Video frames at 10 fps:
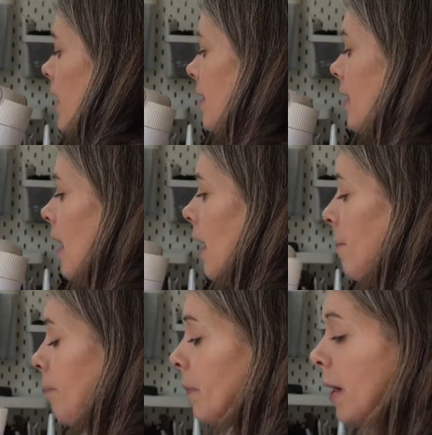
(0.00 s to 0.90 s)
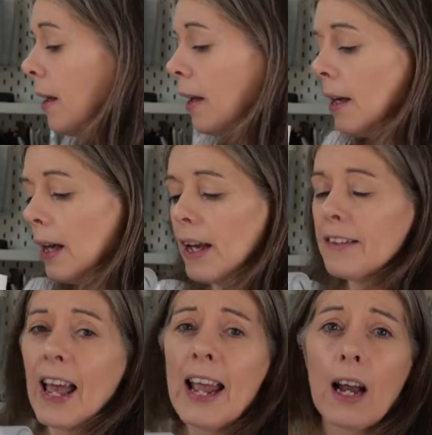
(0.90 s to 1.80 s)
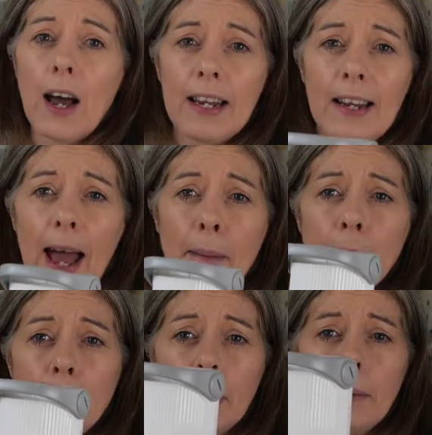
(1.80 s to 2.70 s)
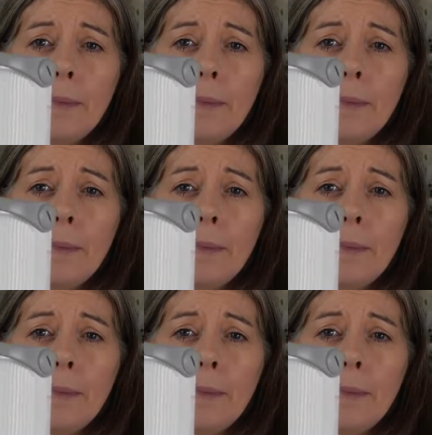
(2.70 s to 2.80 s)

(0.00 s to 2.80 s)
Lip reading: is a daylight lamp,